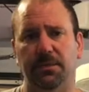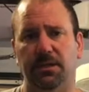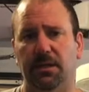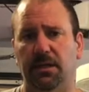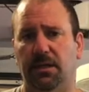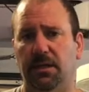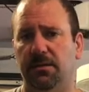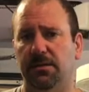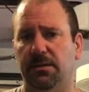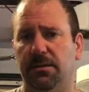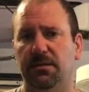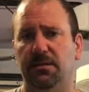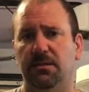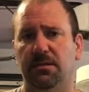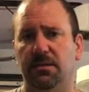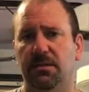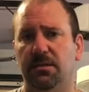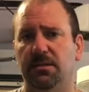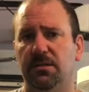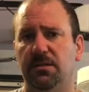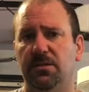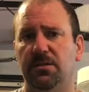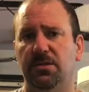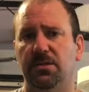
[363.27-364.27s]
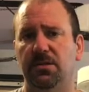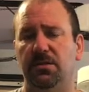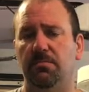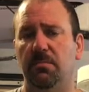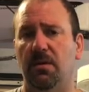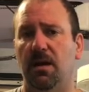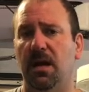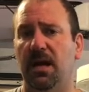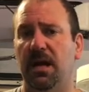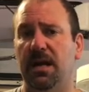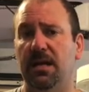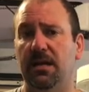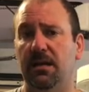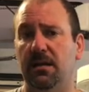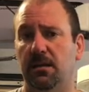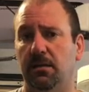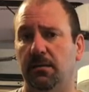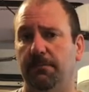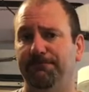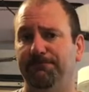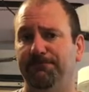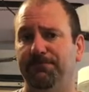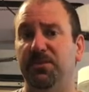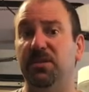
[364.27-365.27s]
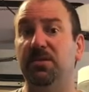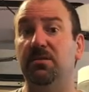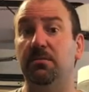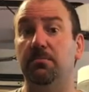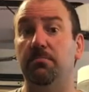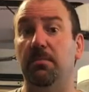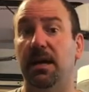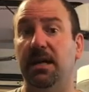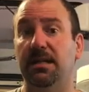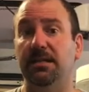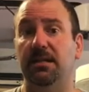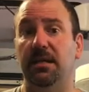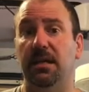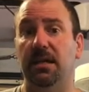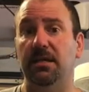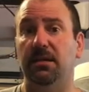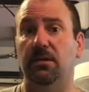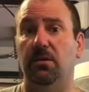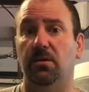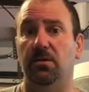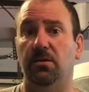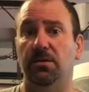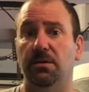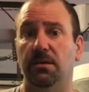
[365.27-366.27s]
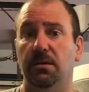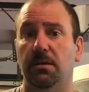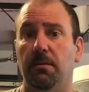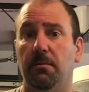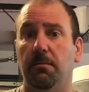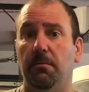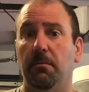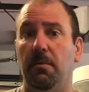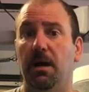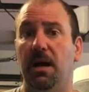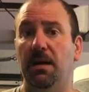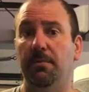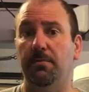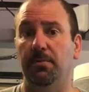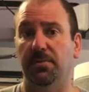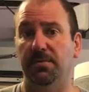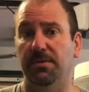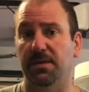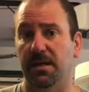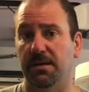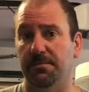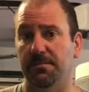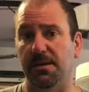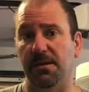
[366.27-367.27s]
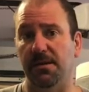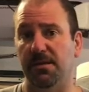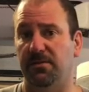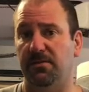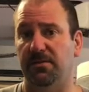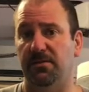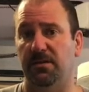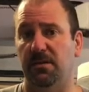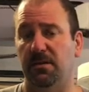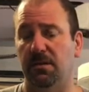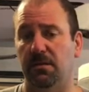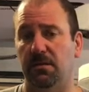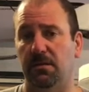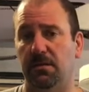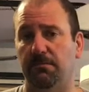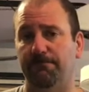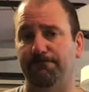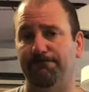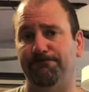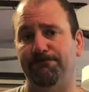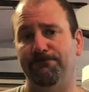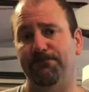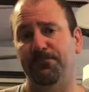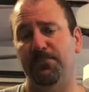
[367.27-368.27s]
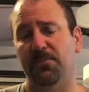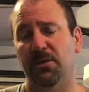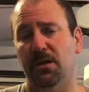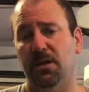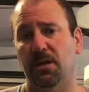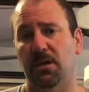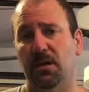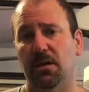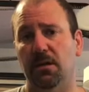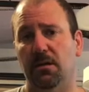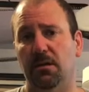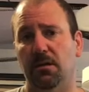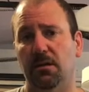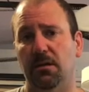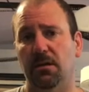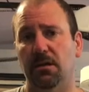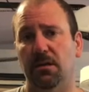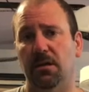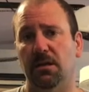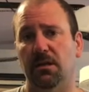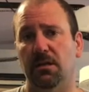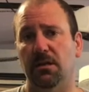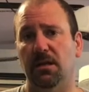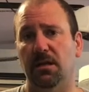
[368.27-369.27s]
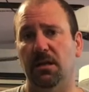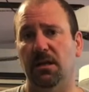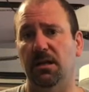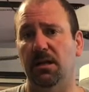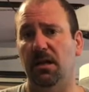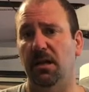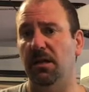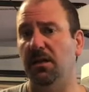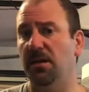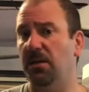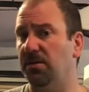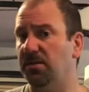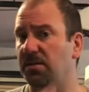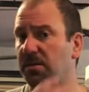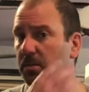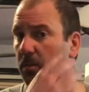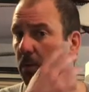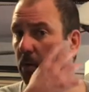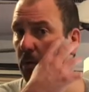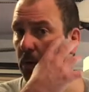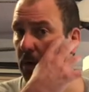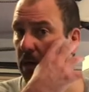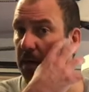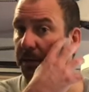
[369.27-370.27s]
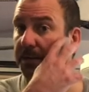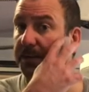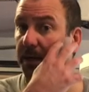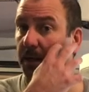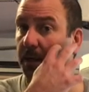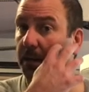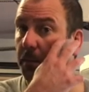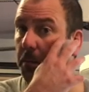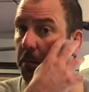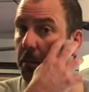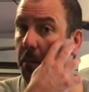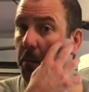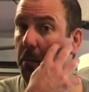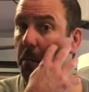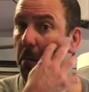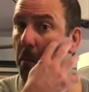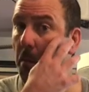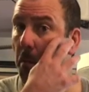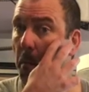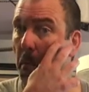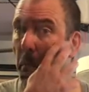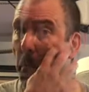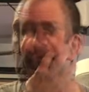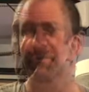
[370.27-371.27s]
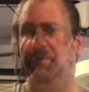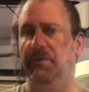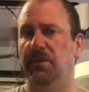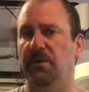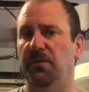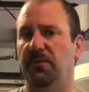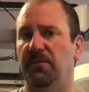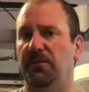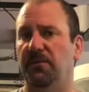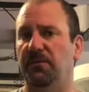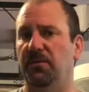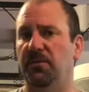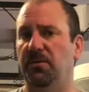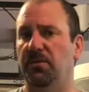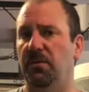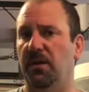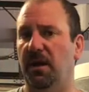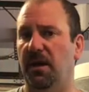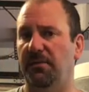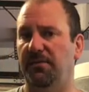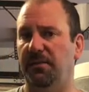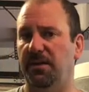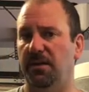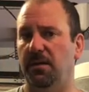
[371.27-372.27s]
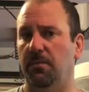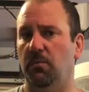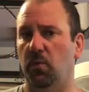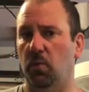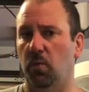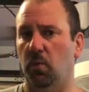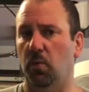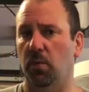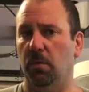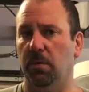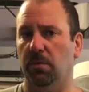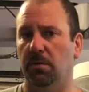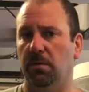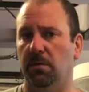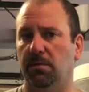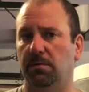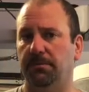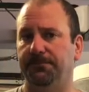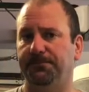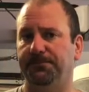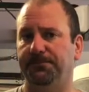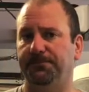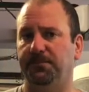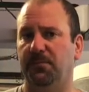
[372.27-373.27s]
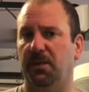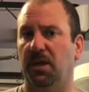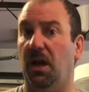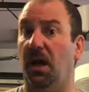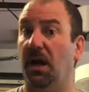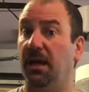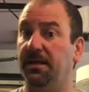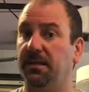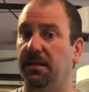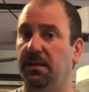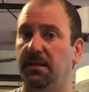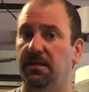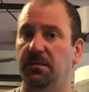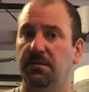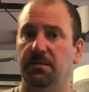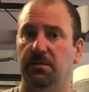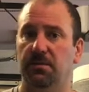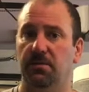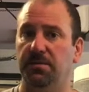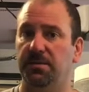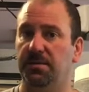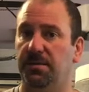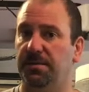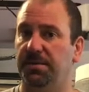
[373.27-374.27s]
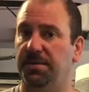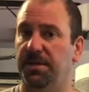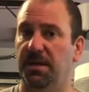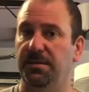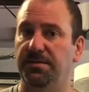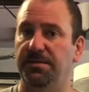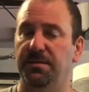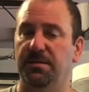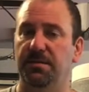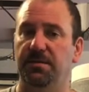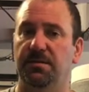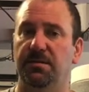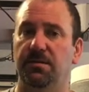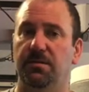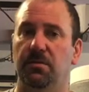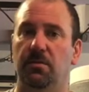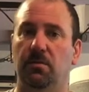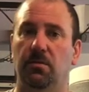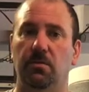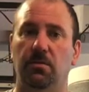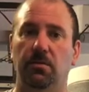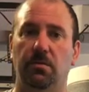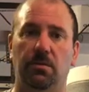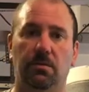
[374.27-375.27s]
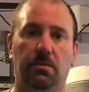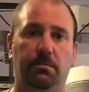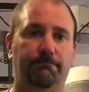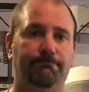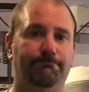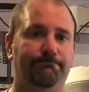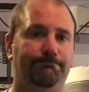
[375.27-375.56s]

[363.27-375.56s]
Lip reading: you know, this is just my take on my brew day myths, and there's some more out there. If you have any more ideas or suggestions or